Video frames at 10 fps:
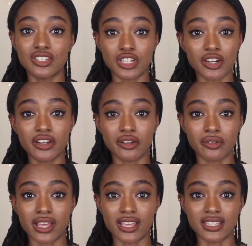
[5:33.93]
during a
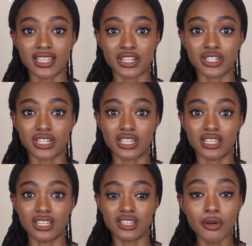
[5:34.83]
Reiki
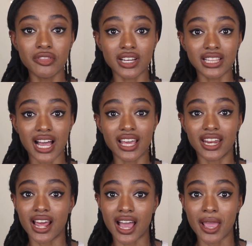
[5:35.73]
session, both the client
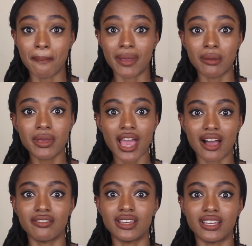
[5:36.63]
and I may be
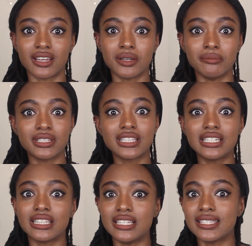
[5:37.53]
having
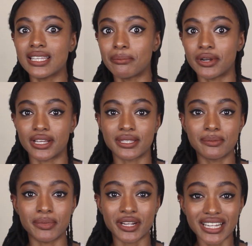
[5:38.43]
completely separate
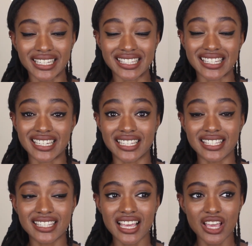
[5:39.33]

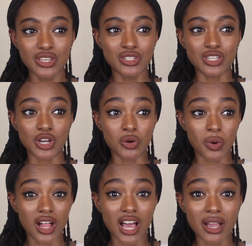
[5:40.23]
experiences. So
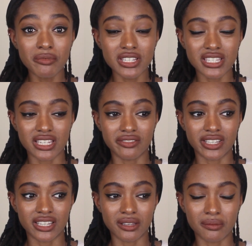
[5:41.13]
while I'm
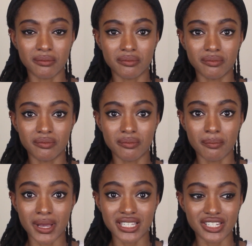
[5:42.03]
receiving
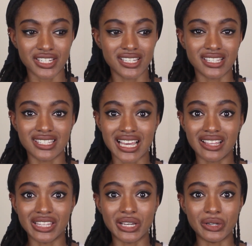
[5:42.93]
messages,
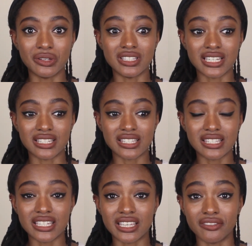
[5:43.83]
downloads, and
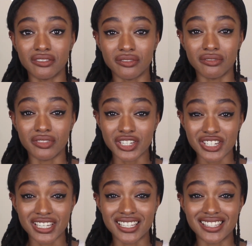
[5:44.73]
seeing
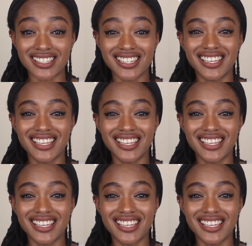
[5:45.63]
visions,